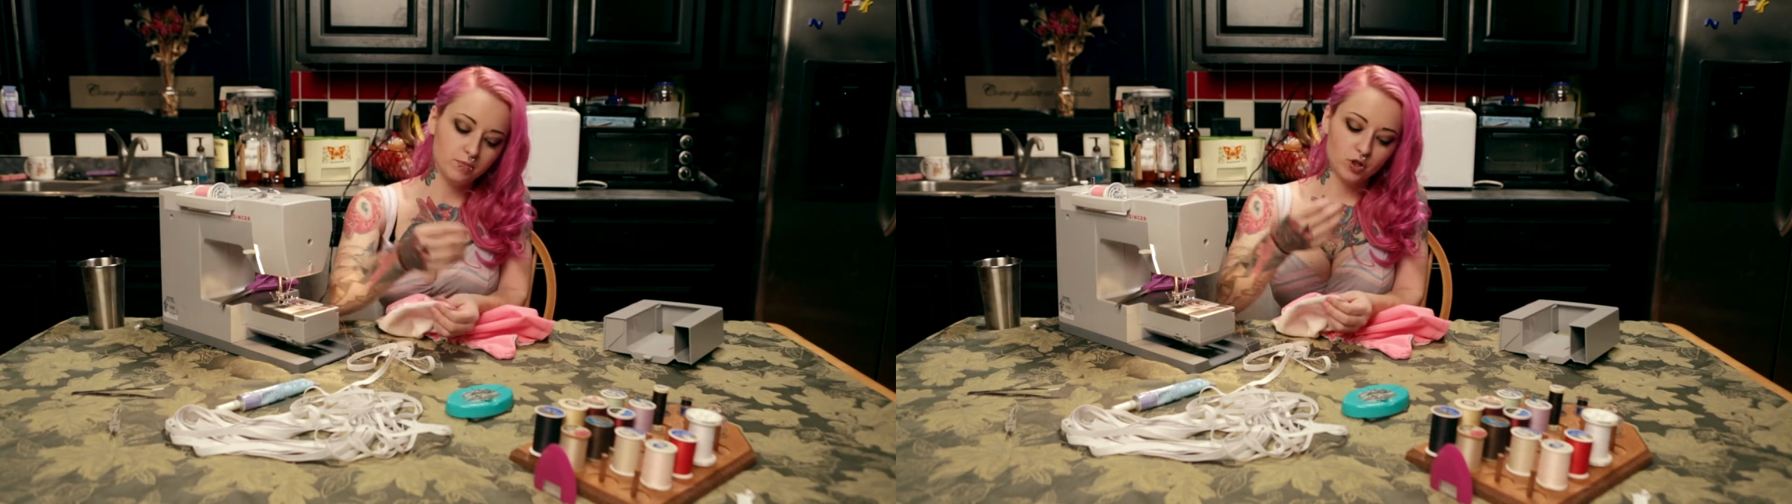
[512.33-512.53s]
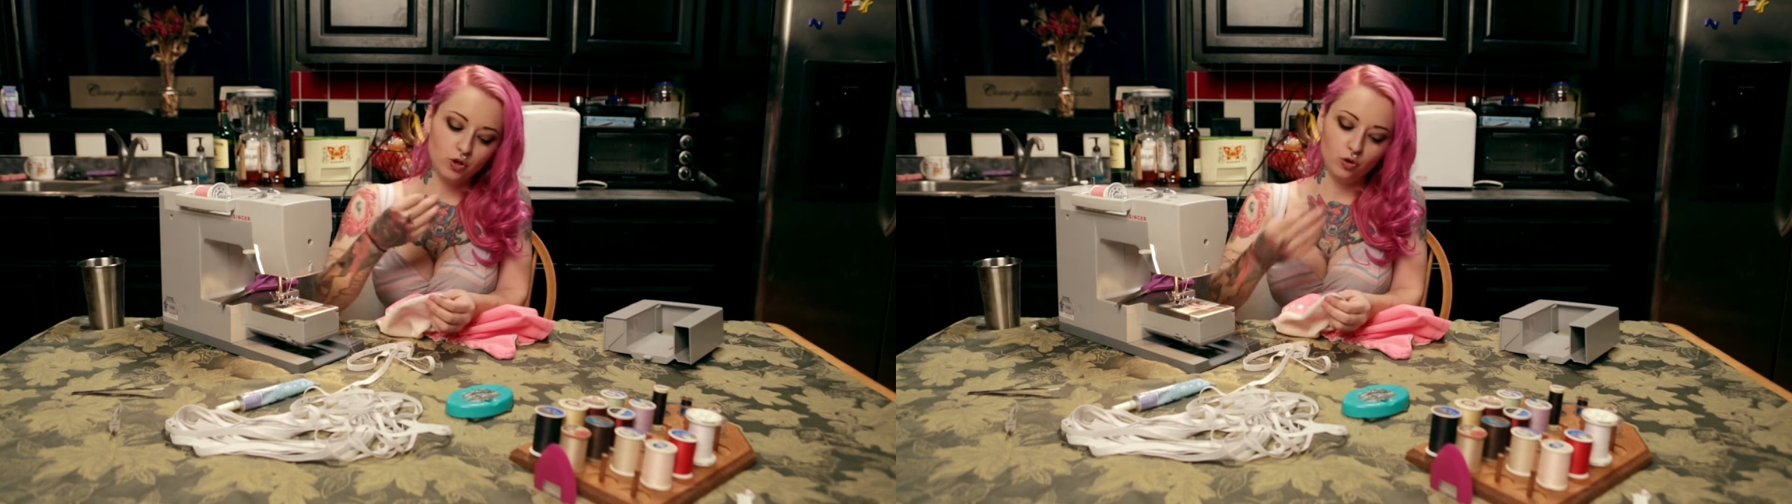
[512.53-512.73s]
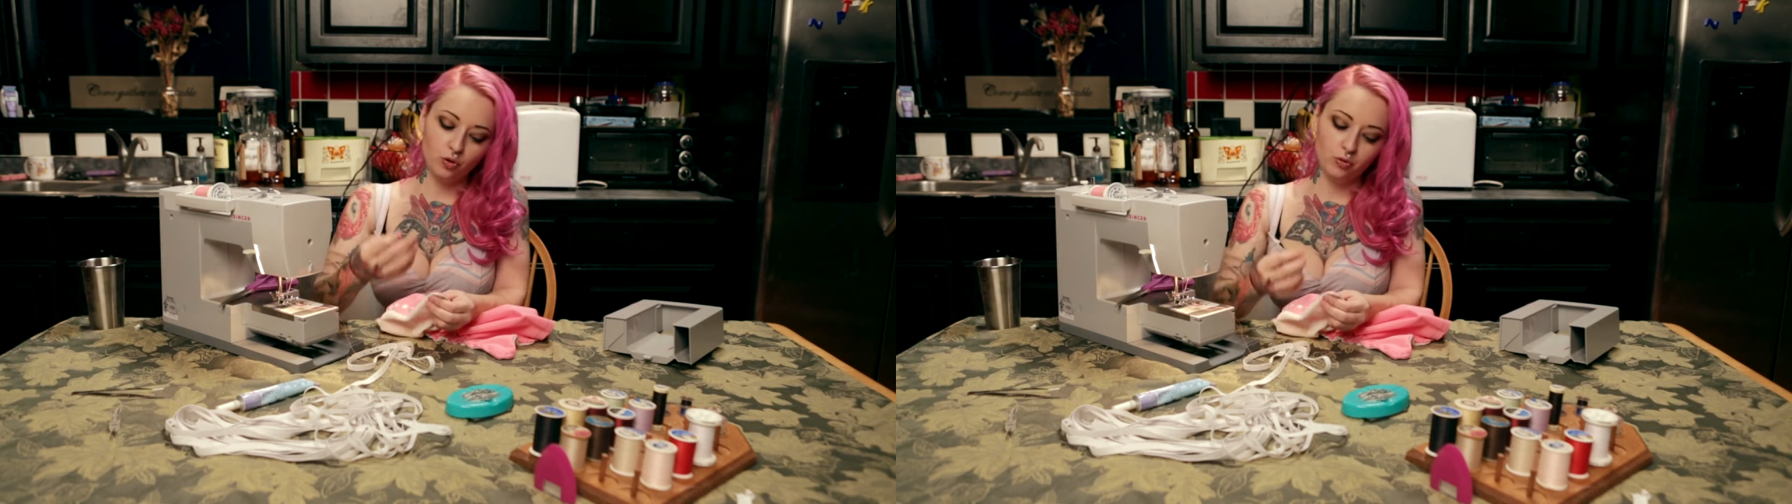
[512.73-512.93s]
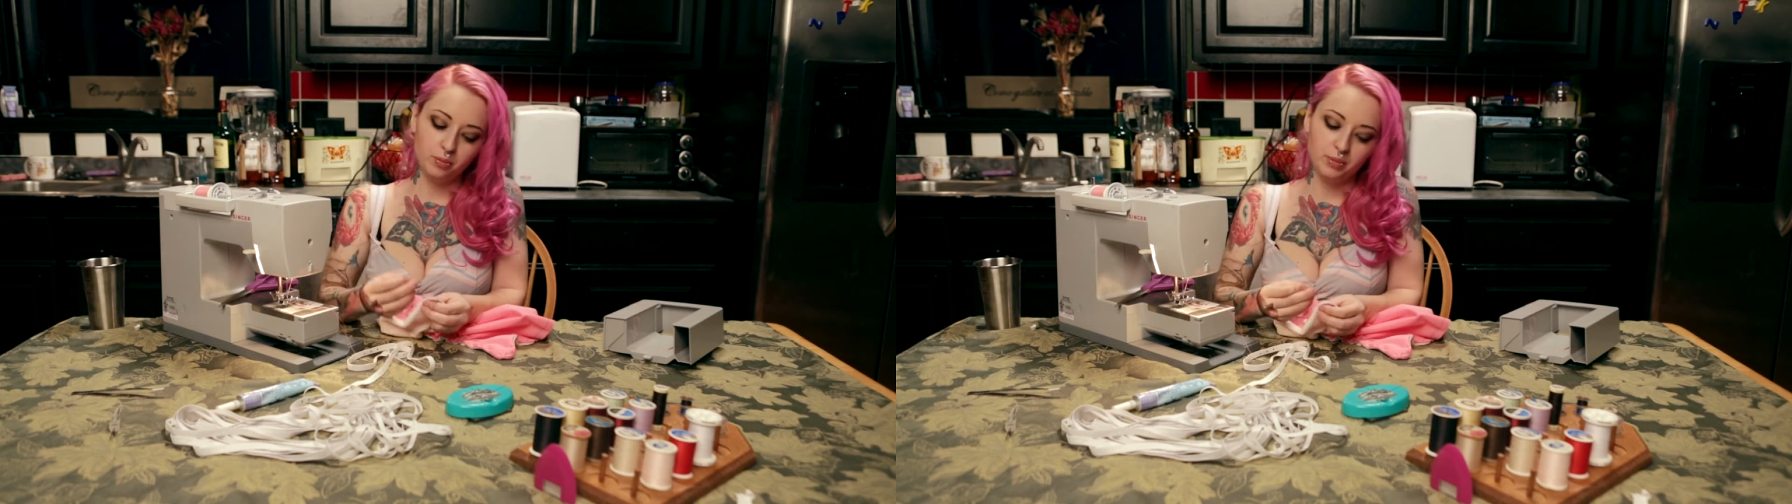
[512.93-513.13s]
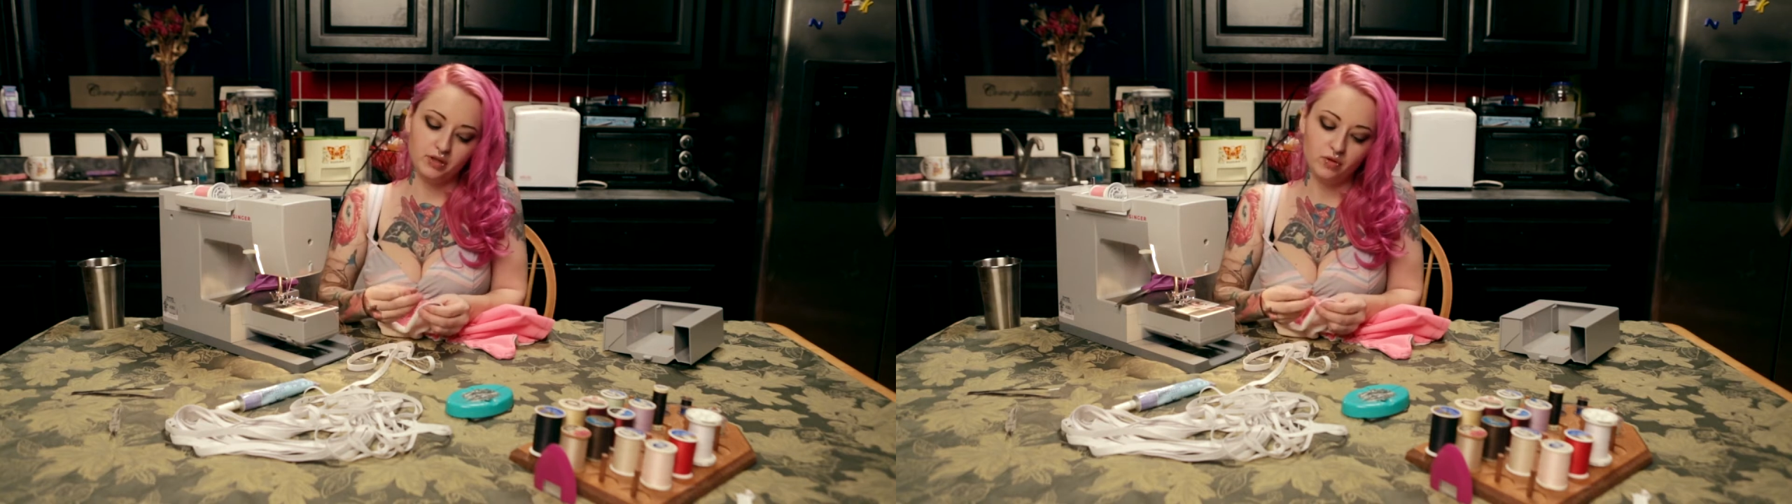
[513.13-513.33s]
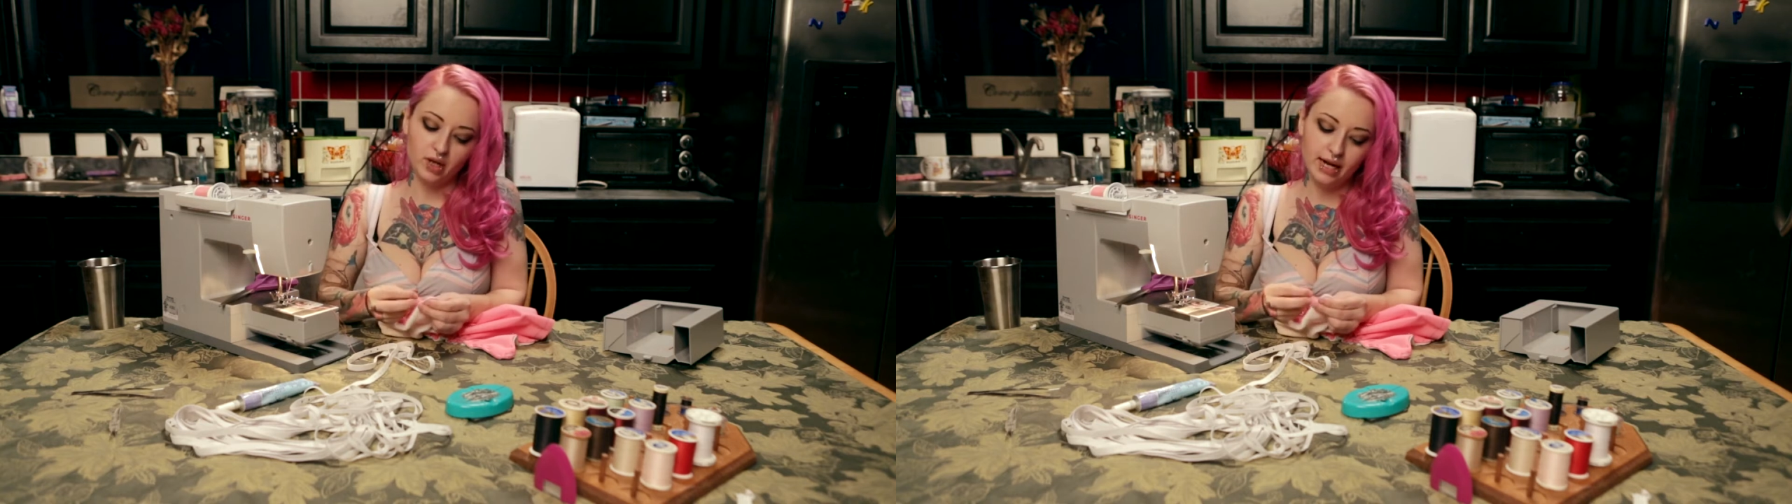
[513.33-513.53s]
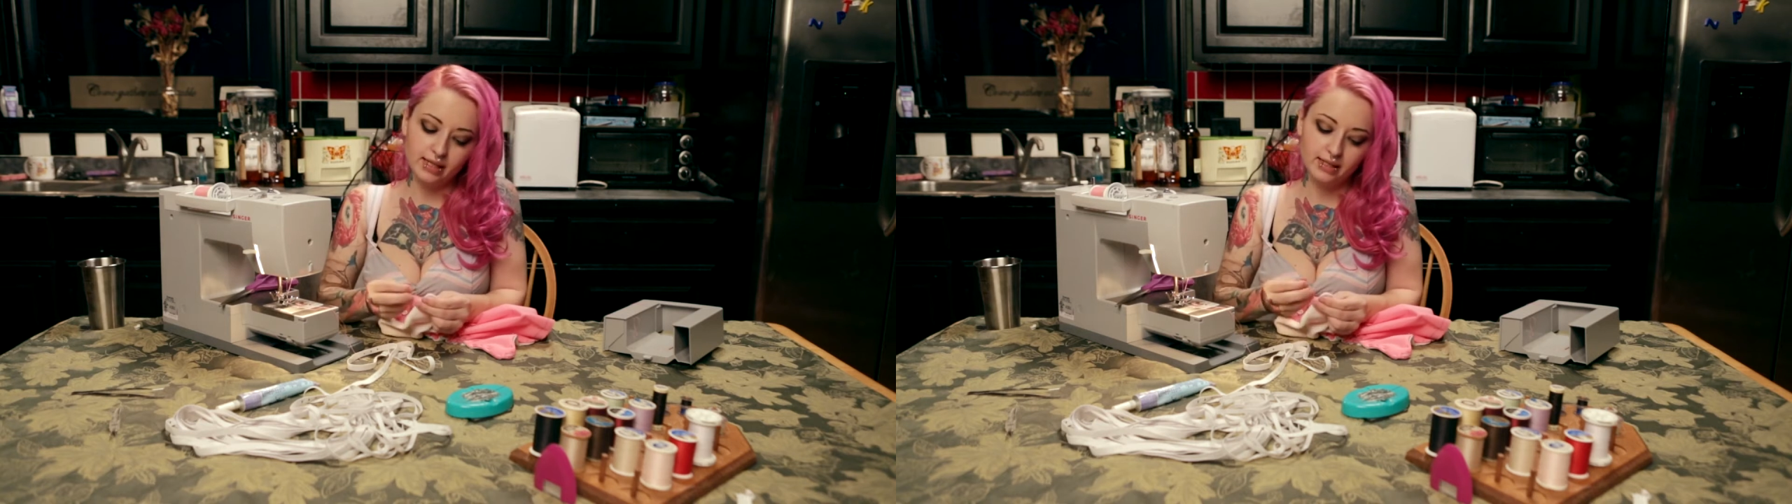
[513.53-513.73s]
two different